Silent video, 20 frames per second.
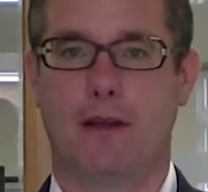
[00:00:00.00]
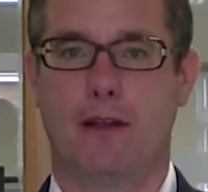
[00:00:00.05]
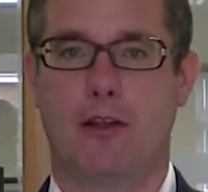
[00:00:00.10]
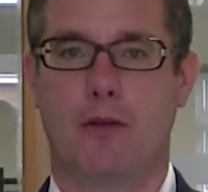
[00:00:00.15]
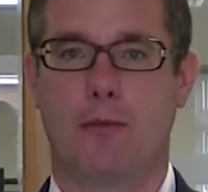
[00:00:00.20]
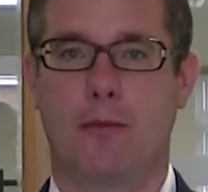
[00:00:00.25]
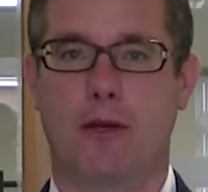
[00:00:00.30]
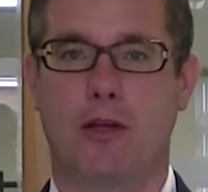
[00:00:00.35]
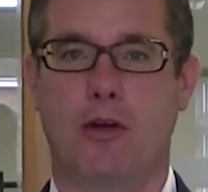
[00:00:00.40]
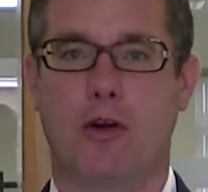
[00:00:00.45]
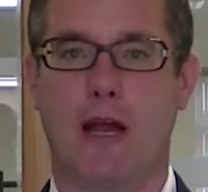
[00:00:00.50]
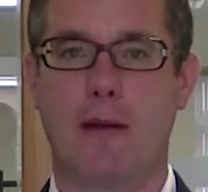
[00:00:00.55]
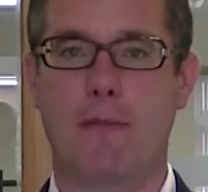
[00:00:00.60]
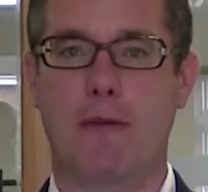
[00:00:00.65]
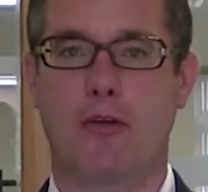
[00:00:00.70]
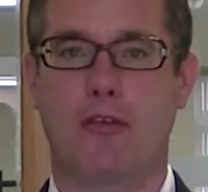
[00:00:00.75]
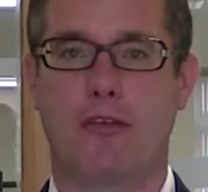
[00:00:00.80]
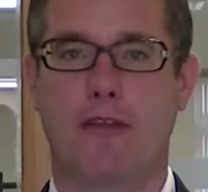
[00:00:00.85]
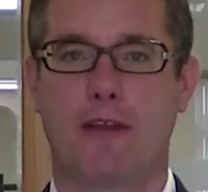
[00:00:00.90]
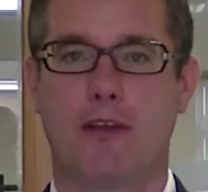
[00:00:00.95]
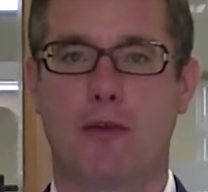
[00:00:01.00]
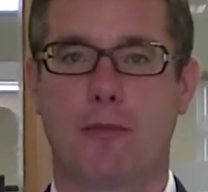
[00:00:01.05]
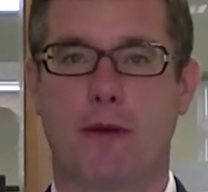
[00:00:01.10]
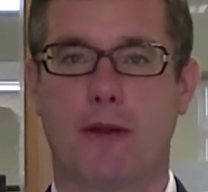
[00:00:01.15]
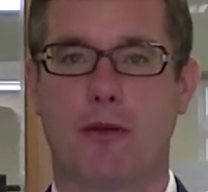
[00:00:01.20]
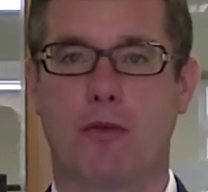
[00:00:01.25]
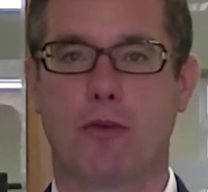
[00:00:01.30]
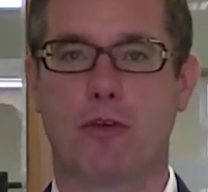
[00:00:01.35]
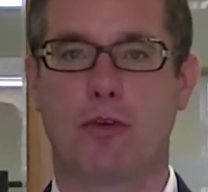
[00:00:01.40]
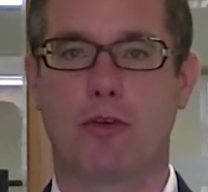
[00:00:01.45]
Depending on how much they
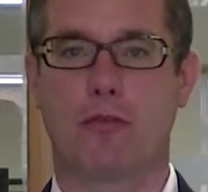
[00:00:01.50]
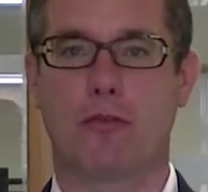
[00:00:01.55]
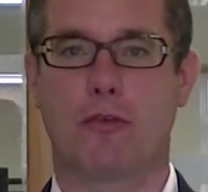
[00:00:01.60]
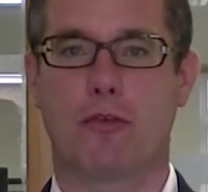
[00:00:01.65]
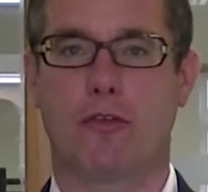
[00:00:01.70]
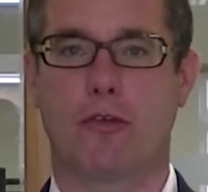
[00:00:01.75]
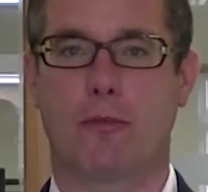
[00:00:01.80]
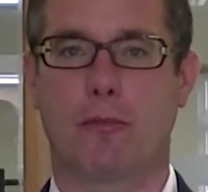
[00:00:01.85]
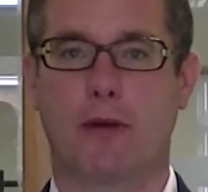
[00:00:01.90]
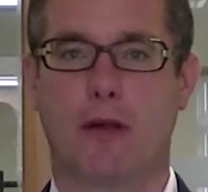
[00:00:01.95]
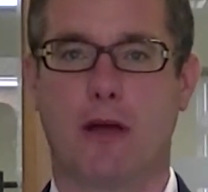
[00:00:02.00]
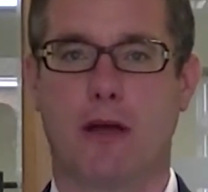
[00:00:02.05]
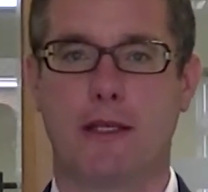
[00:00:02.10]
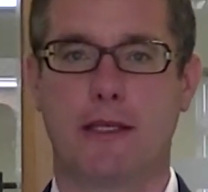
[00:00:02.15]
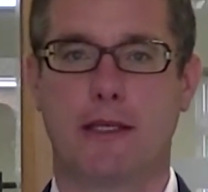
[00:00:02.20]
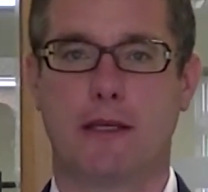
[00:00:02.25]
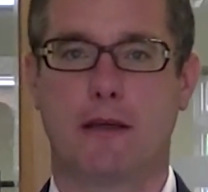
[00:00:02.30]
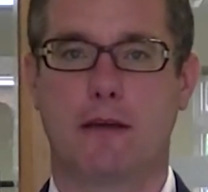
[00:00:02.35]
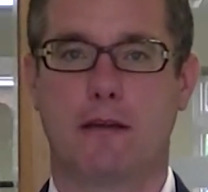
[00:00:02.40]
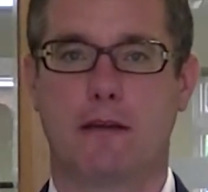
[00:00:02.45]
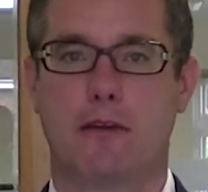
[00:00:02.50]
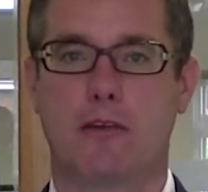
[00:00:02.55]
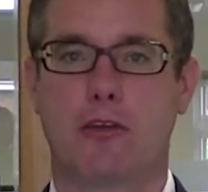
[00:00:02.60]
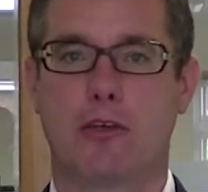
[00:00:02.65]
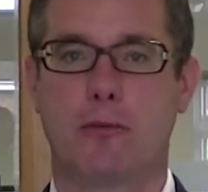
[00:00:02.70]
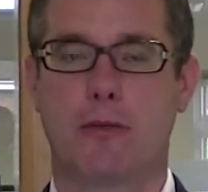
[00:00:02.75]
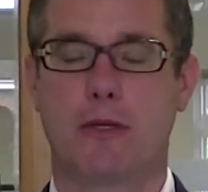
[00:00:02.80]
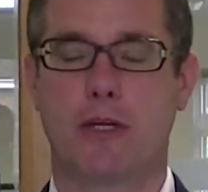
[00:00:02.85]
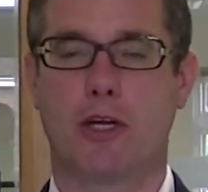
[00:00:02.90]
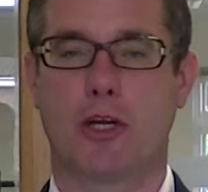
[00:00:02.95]
depend on you for supply, this
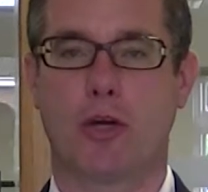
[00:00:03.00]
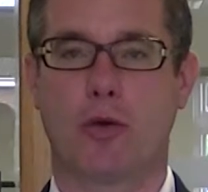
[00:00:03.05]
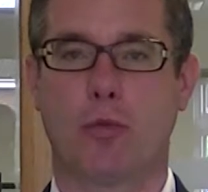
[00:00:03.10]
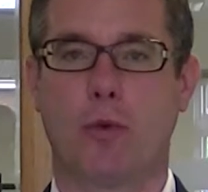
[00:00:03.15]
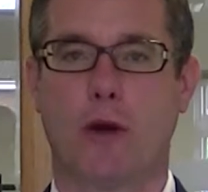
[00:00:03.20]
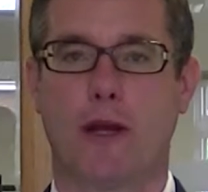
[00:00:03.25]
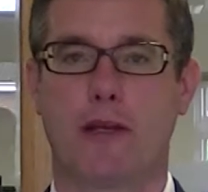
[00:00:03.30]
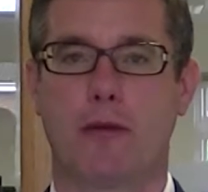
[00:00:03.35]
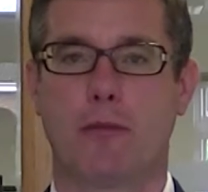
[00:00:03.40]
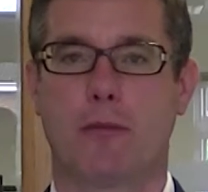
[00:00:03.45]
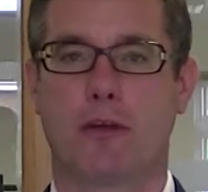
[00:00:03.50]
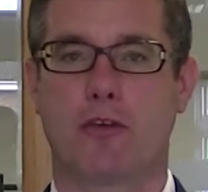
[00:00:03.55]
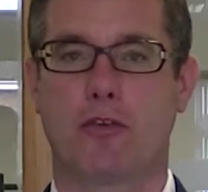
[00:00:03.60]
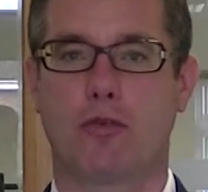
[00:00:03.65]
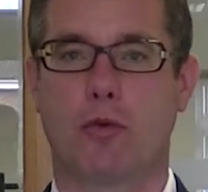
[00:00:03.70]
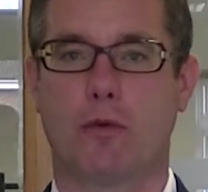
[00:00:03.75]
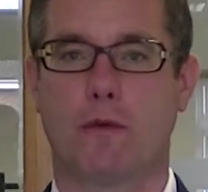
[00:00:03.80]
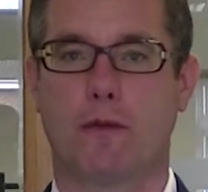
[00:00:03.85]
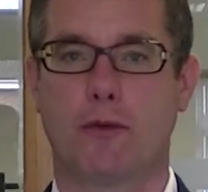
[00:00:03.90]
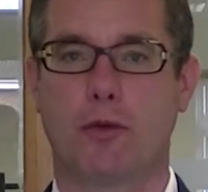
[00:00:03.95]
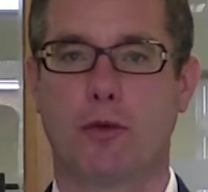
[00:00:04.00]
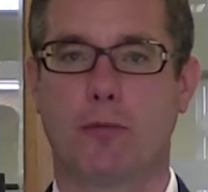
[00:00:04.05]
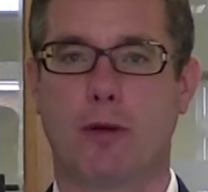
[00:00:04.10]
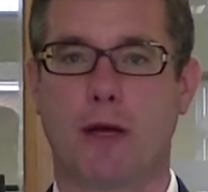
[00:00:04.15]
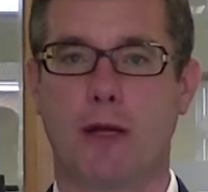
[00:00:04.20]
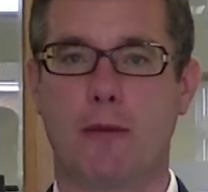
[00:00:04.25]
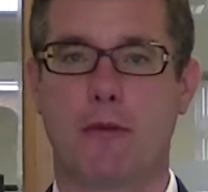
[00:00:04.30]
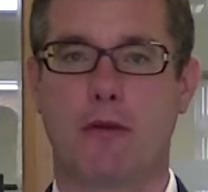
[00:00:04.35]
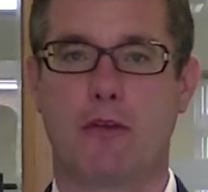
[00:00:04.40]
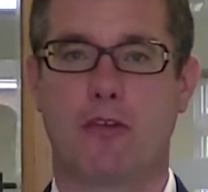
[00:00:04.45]
can be a good way to make sure that your
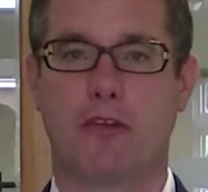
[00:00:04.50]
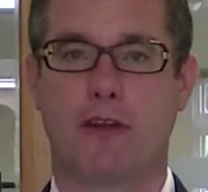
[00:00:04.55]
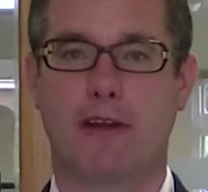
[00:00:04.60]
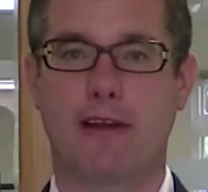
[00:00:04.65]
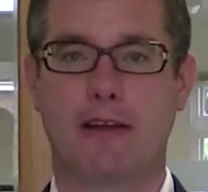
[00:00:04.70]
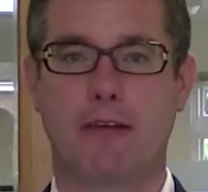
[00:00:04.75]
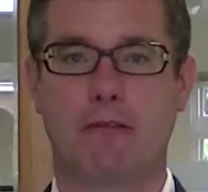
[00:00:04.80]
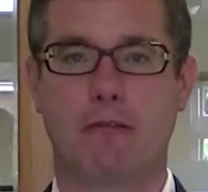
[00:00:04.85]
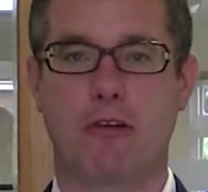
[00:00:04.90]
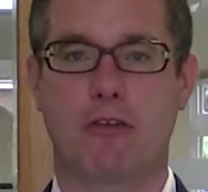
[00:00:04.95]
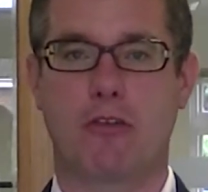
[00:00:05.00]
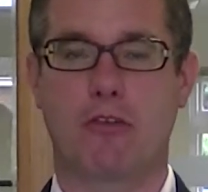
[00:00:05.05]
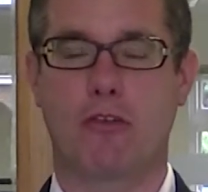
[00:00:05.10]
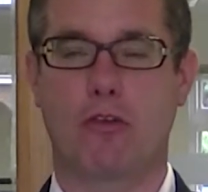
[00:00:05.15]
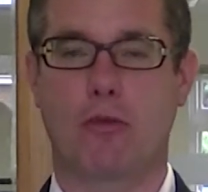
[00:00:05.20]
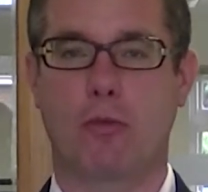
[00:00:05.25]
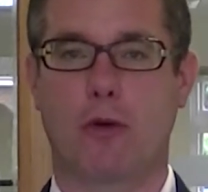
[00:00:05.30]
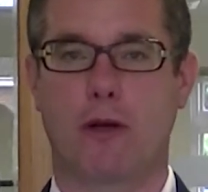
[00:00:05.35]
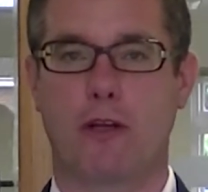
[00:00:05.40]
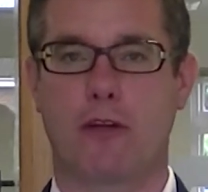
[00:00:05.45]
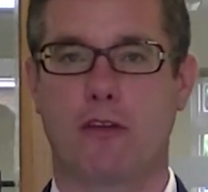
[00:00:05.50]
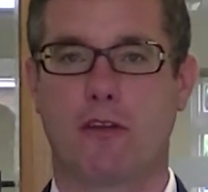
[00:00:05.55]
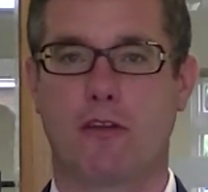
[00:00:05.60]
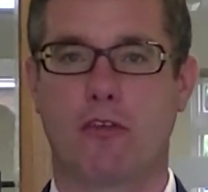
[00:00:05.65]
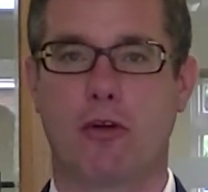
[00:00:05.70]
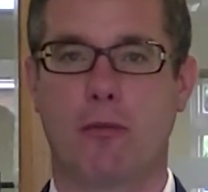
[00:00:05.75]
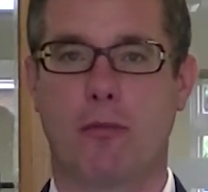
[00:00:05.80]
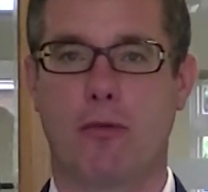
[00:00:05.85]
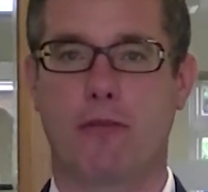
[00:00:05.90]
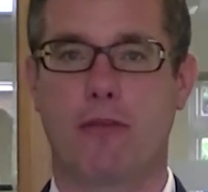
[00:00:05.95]
payment suddenly reaches its way to the
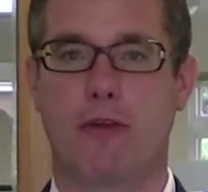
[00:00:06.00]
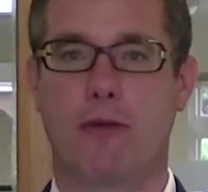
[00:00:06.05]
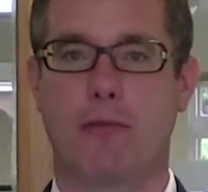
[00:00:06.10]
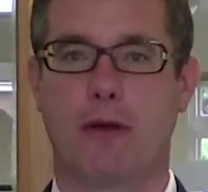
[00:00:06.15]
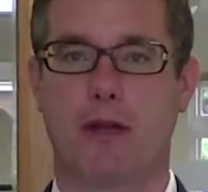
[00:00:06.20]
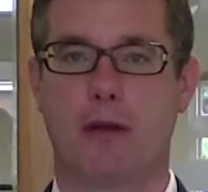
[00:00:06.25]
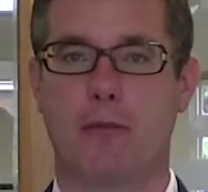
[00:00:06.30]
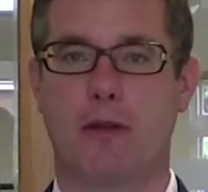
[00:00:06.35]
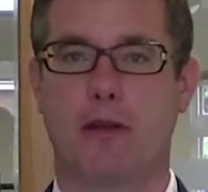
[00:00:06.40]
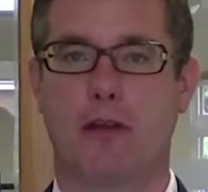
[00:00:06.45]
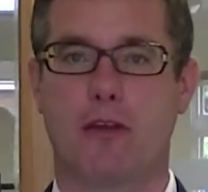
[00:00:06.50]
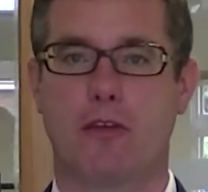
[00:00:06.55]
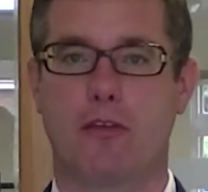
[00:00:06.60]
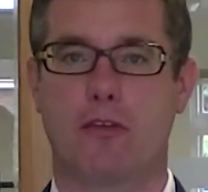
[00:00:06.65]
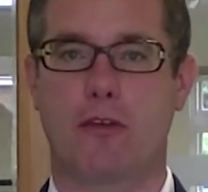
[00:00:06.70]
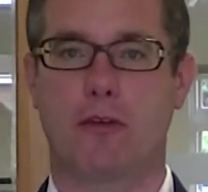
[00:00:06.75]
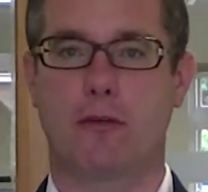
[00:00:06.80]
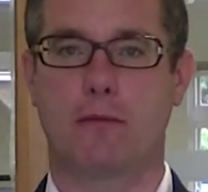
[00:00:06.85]
top of their payment list.